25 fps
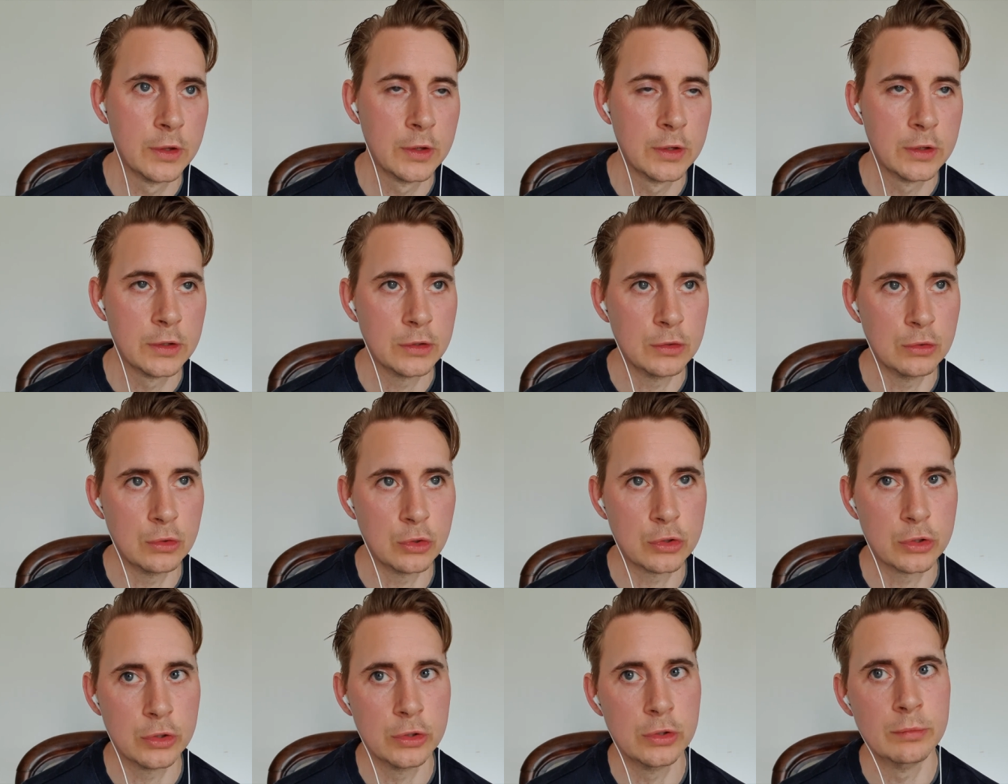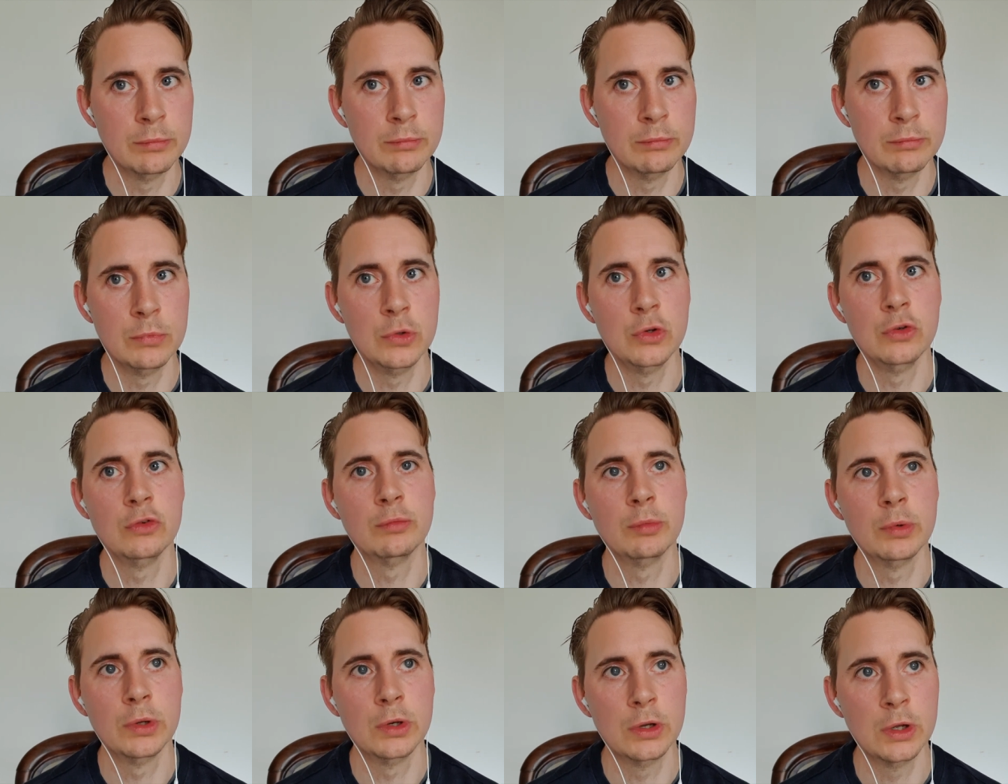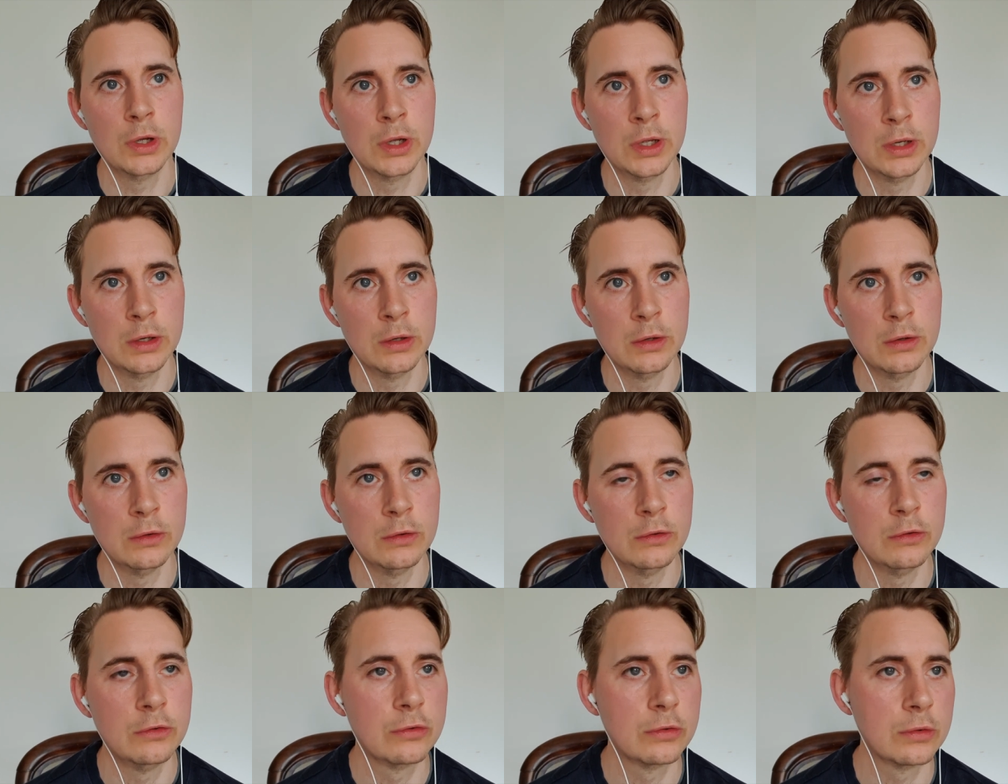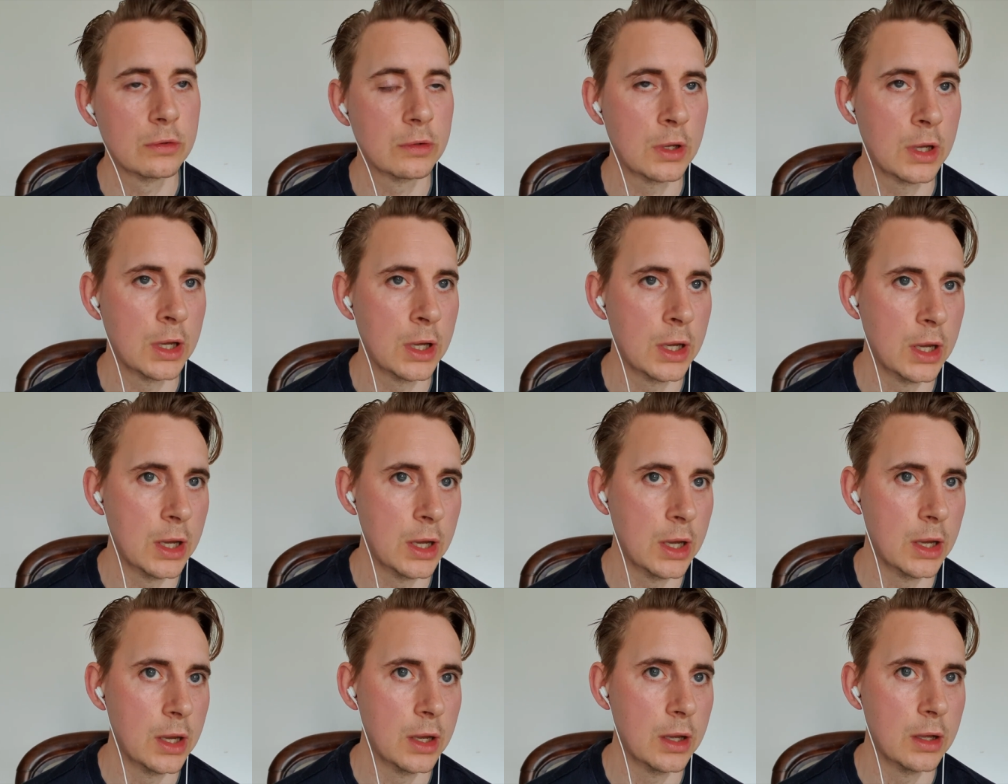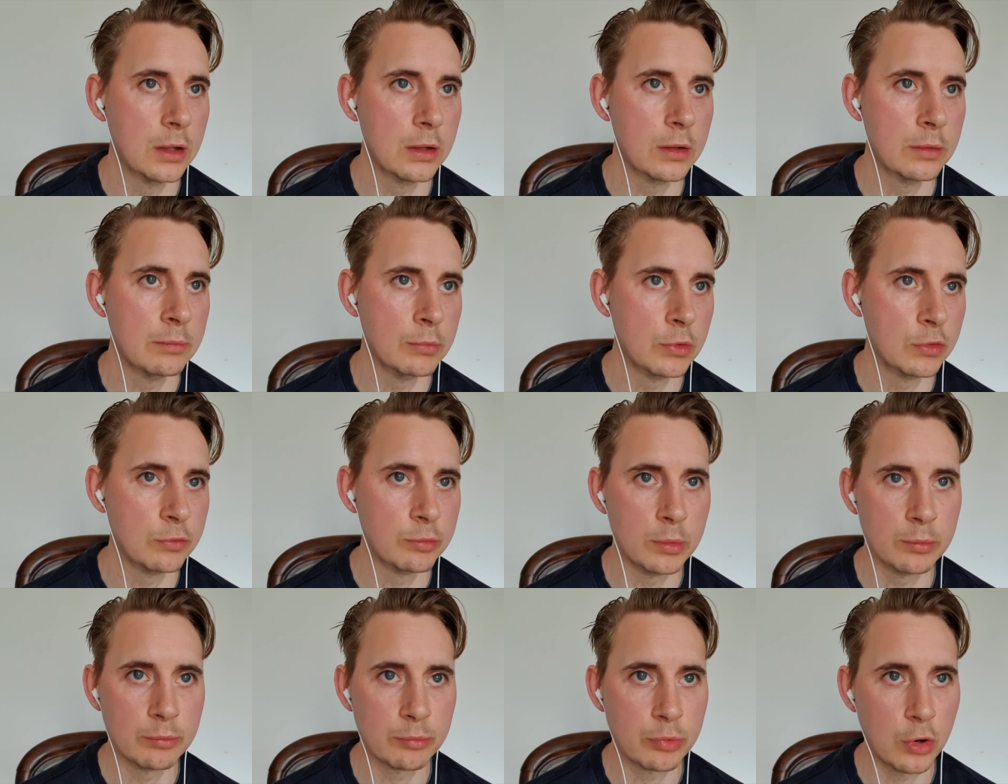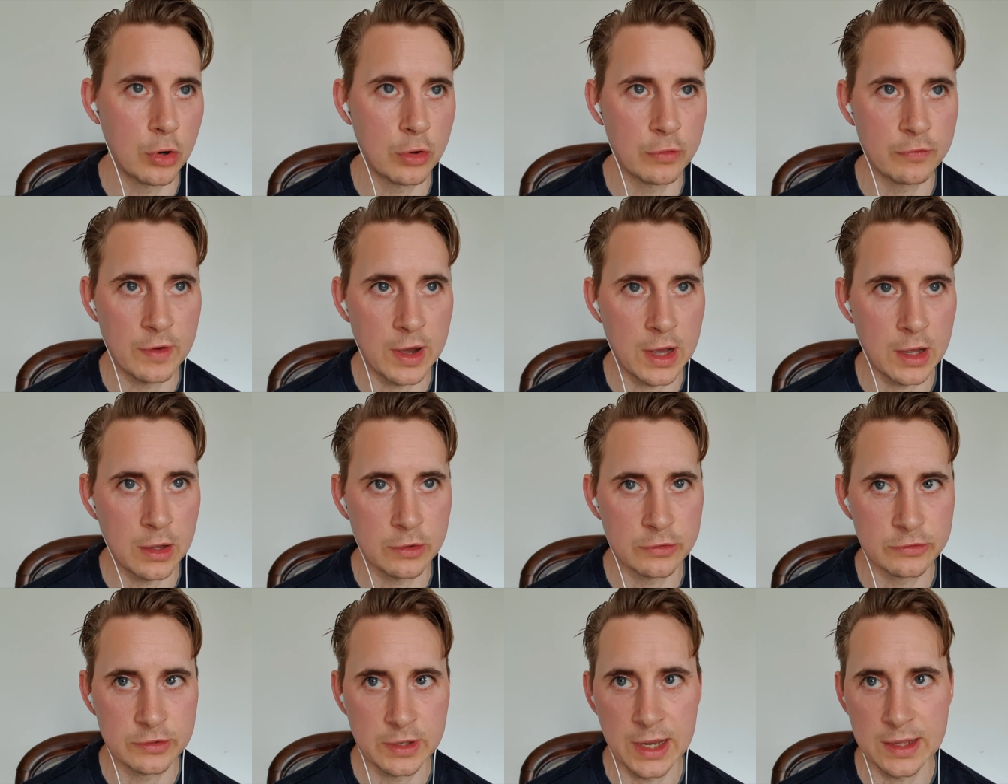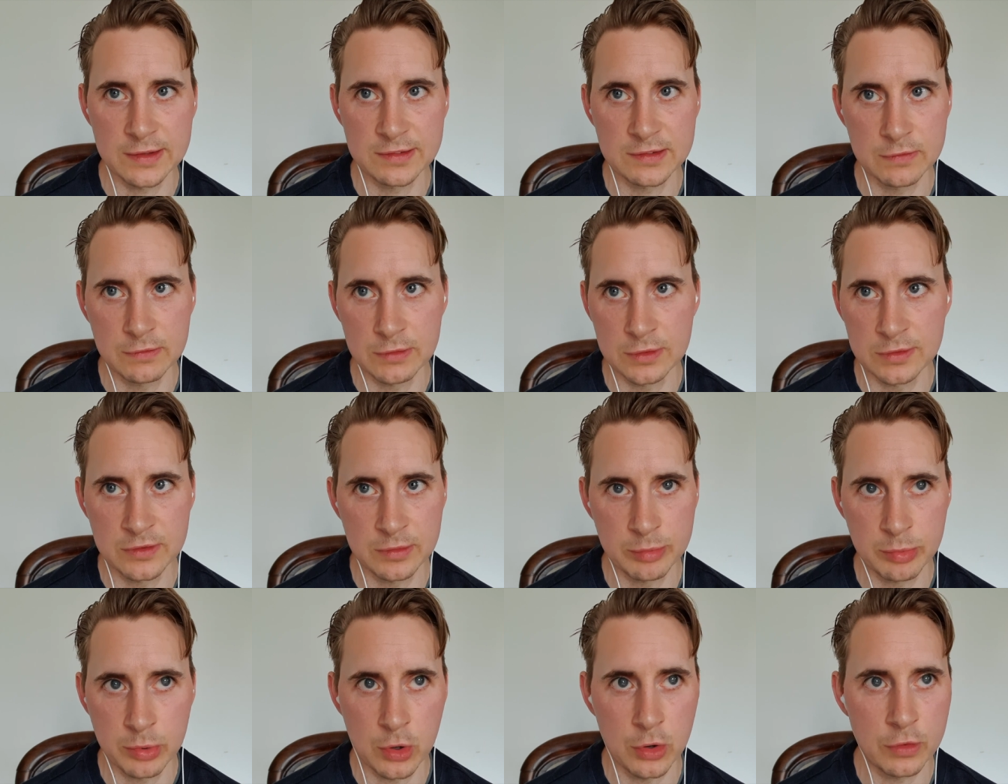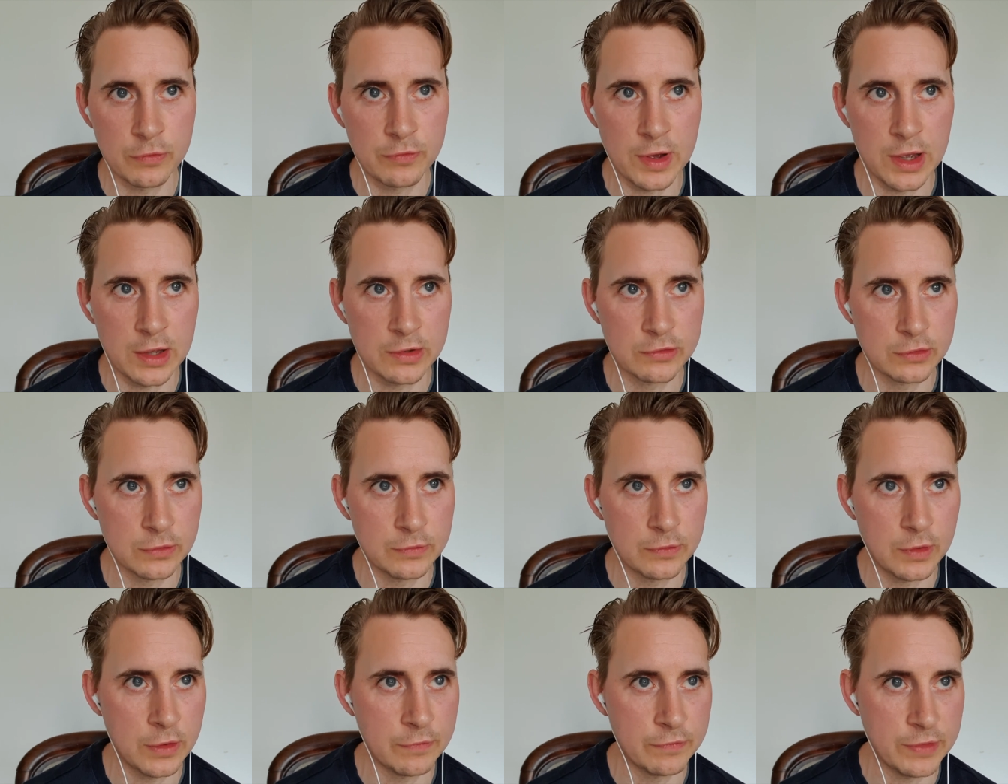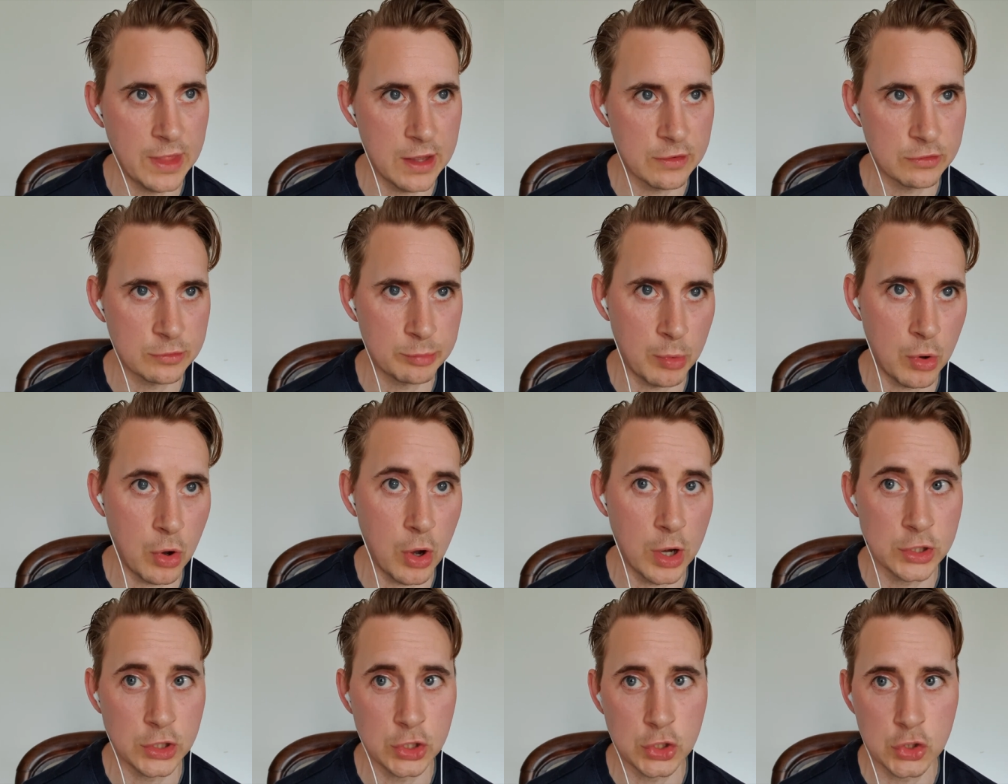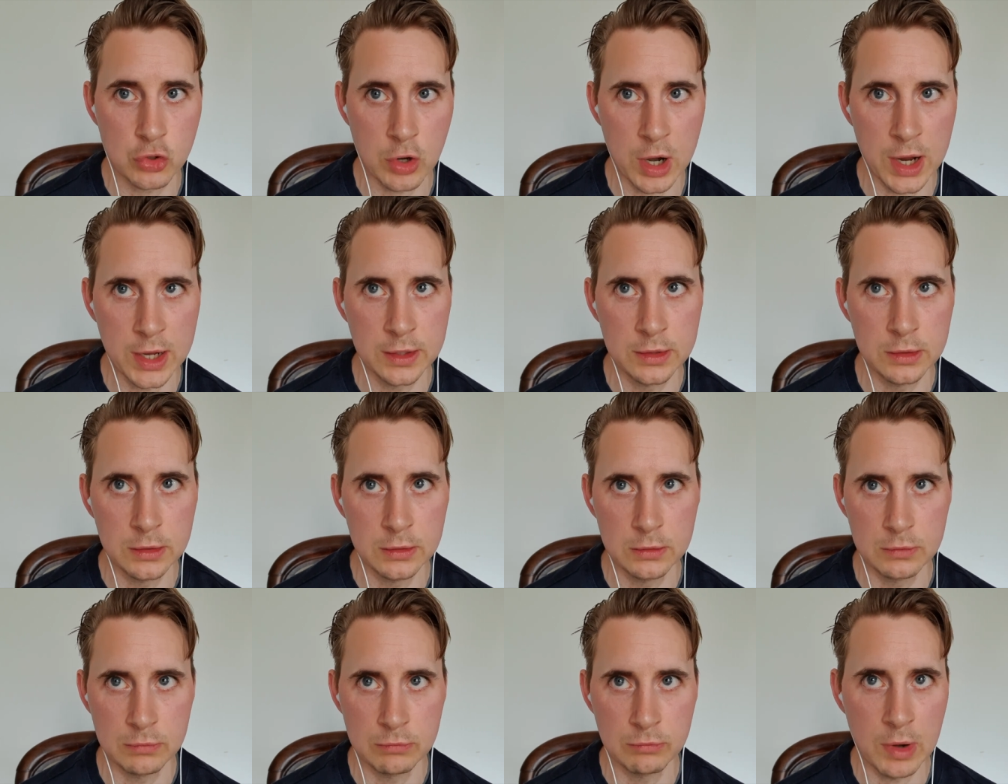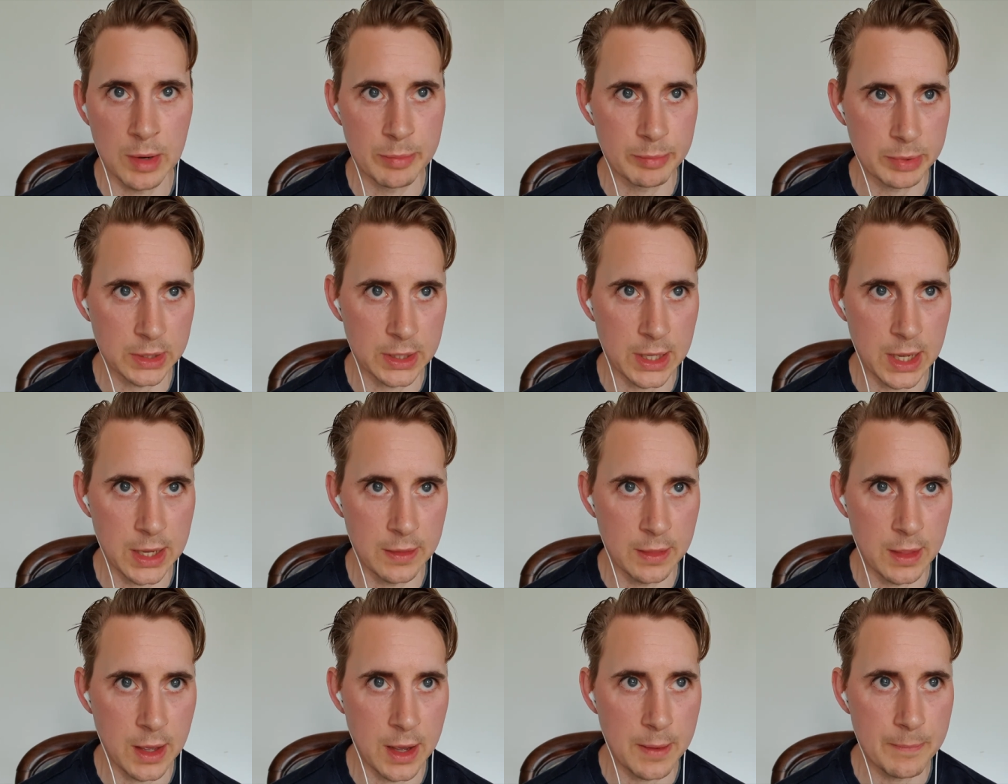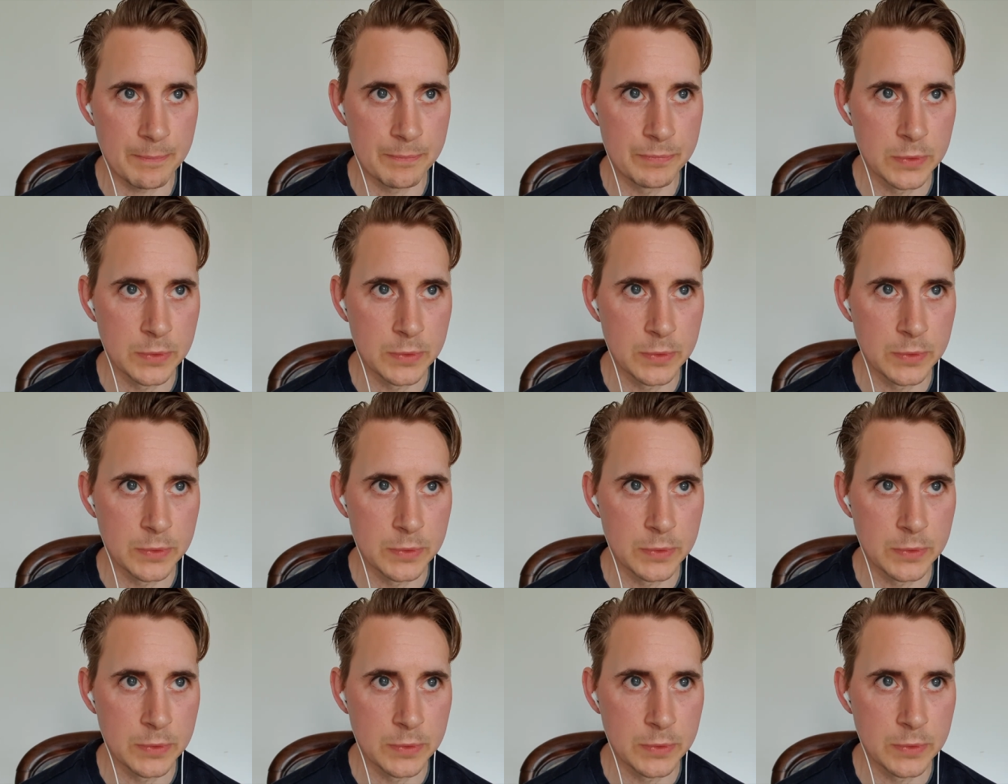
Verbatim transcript: you look at the movement and uh, movement profiles and activity profiles of, of that sport and you try and replicate that.